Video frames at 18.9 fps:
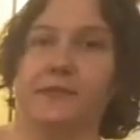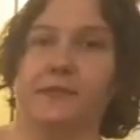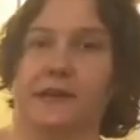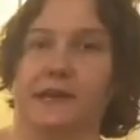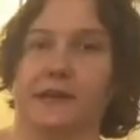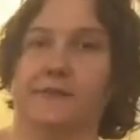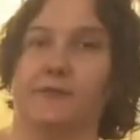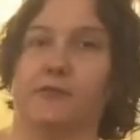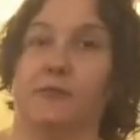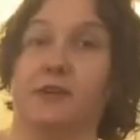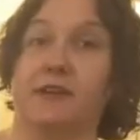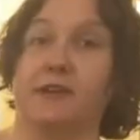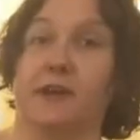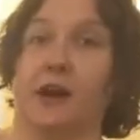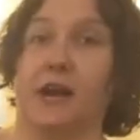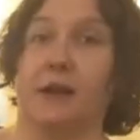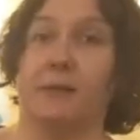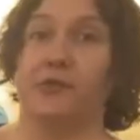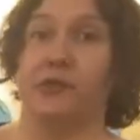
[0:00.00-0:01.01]
it's from a
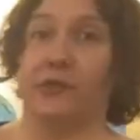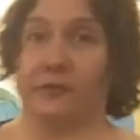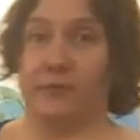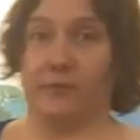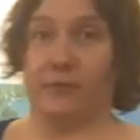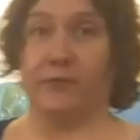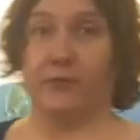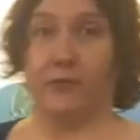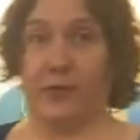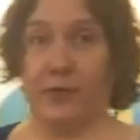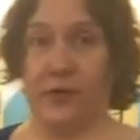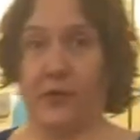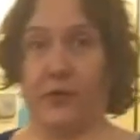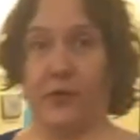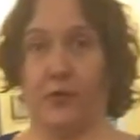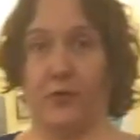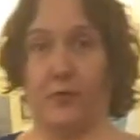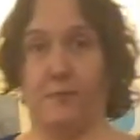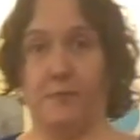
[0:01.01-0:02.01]
time just before the
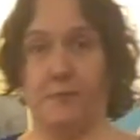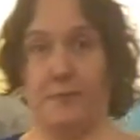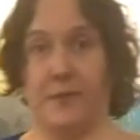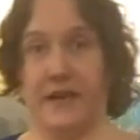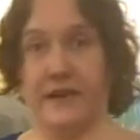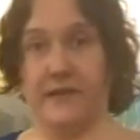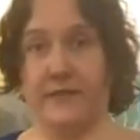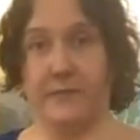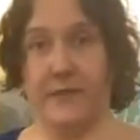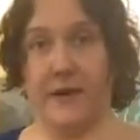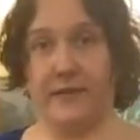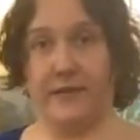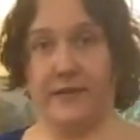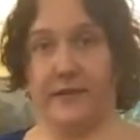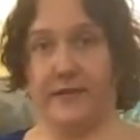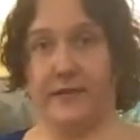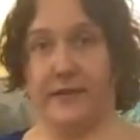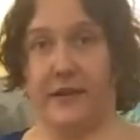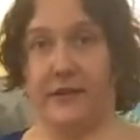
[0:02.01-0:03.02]
biggest mass
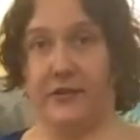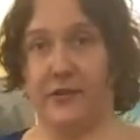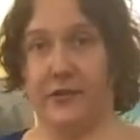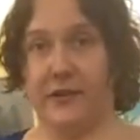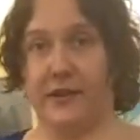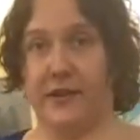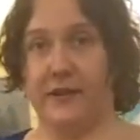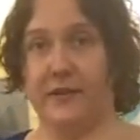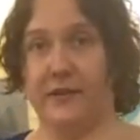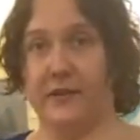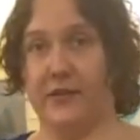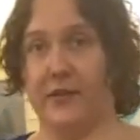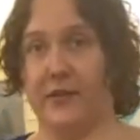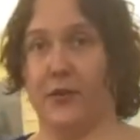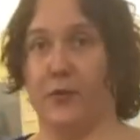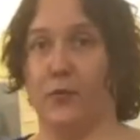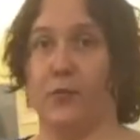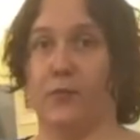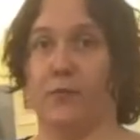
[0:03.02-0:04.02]
extinction in
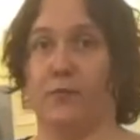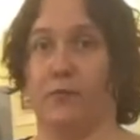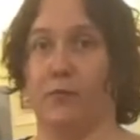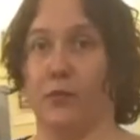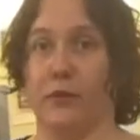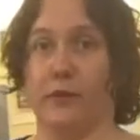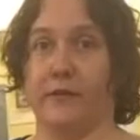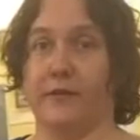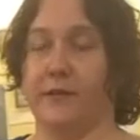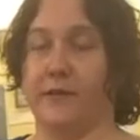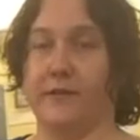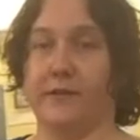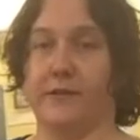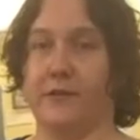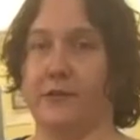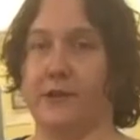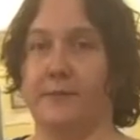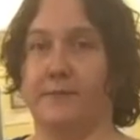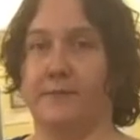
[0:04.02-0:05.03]
the world's
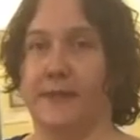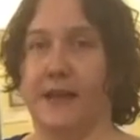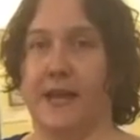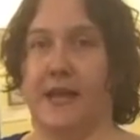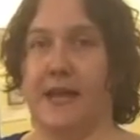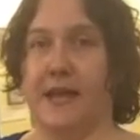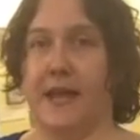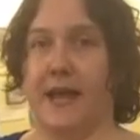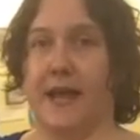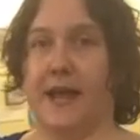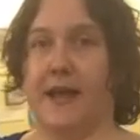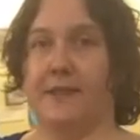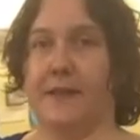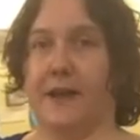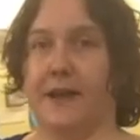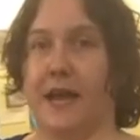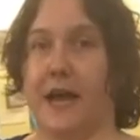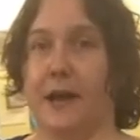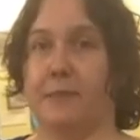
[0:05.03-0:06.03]
history, and
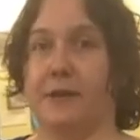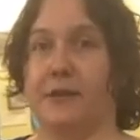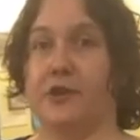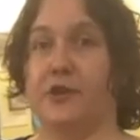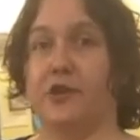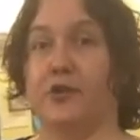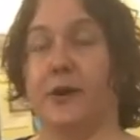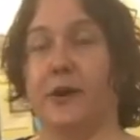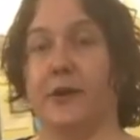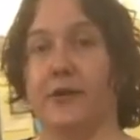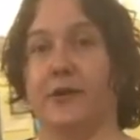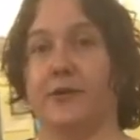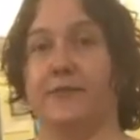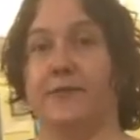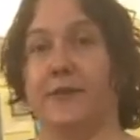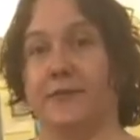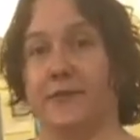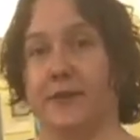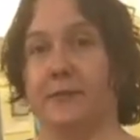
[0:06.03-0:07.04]
that happened
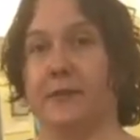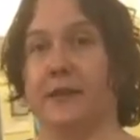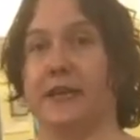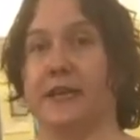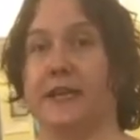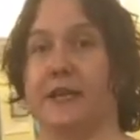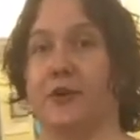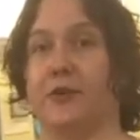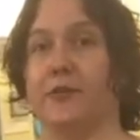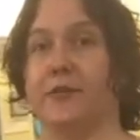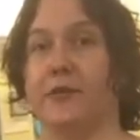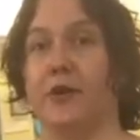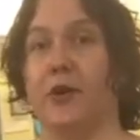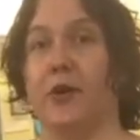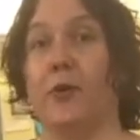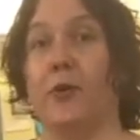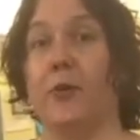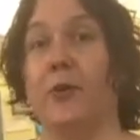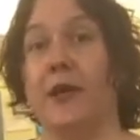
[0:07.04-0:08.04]
250 million years
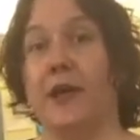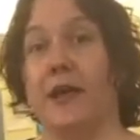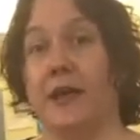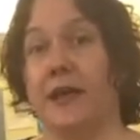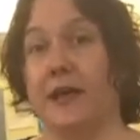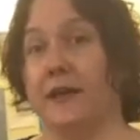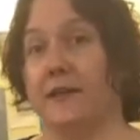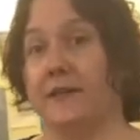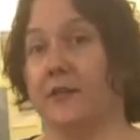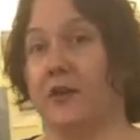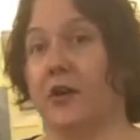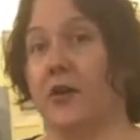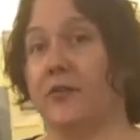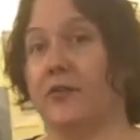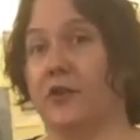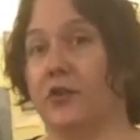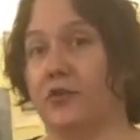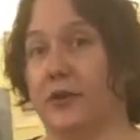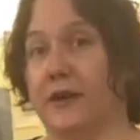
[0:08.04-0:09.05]
ago. It's called
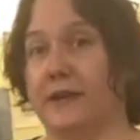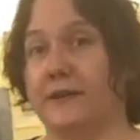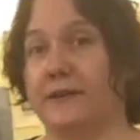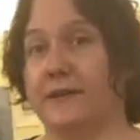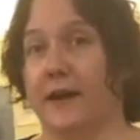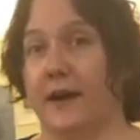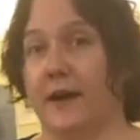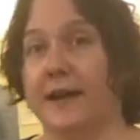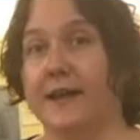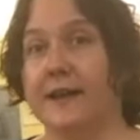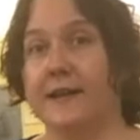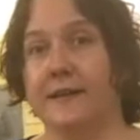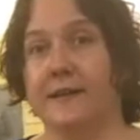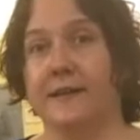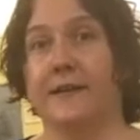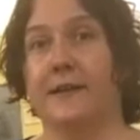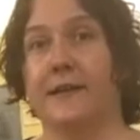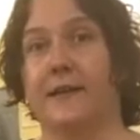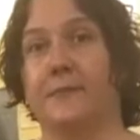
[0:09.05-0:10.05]
the Great Dying.
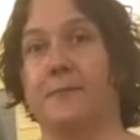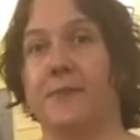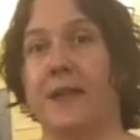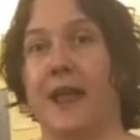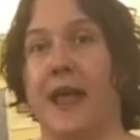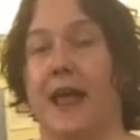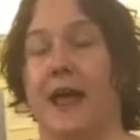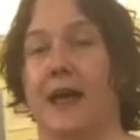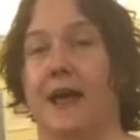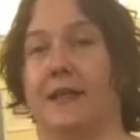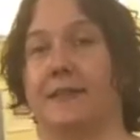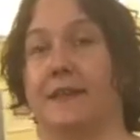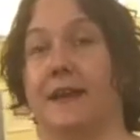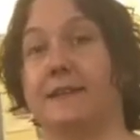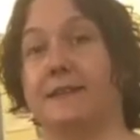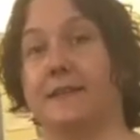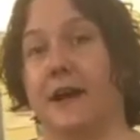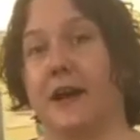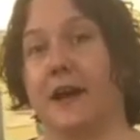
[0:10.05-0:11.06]
At
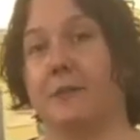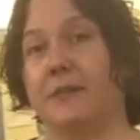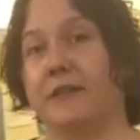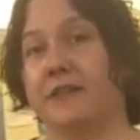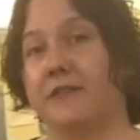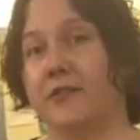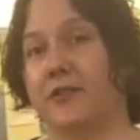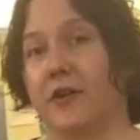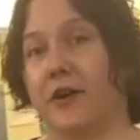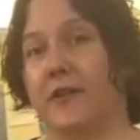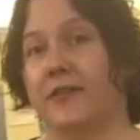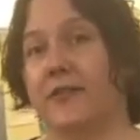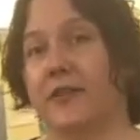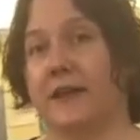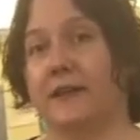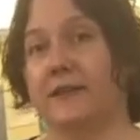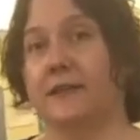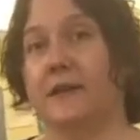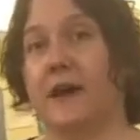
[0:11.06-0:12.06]
that time, it's thought
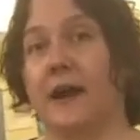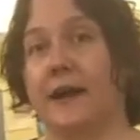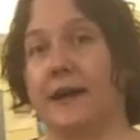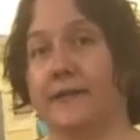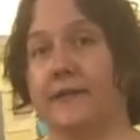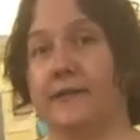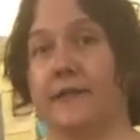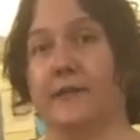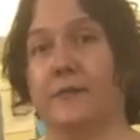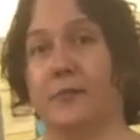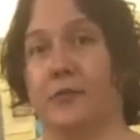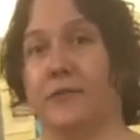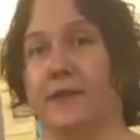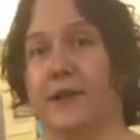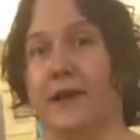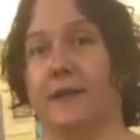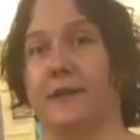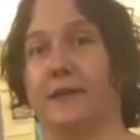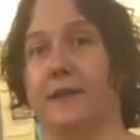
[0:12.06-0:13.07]
that
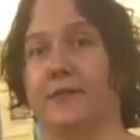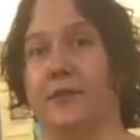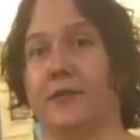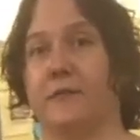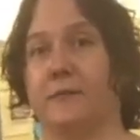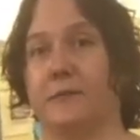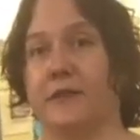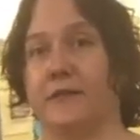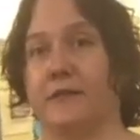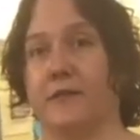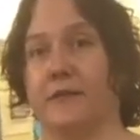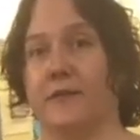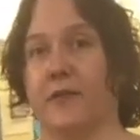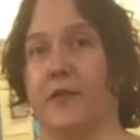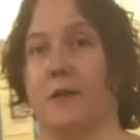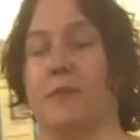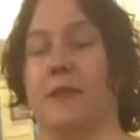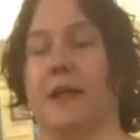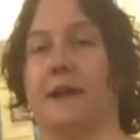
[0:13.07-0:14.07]
96% of the species on
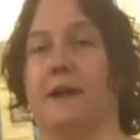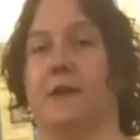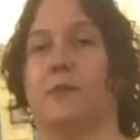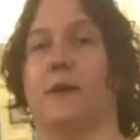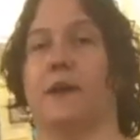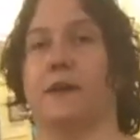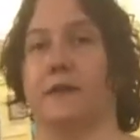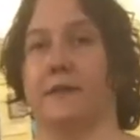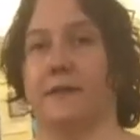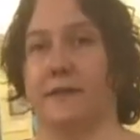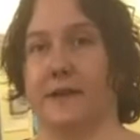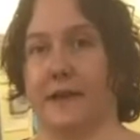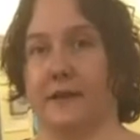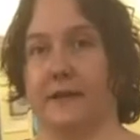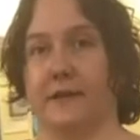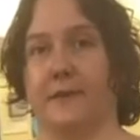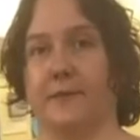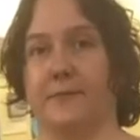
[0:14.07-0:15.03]
the planet went extinct.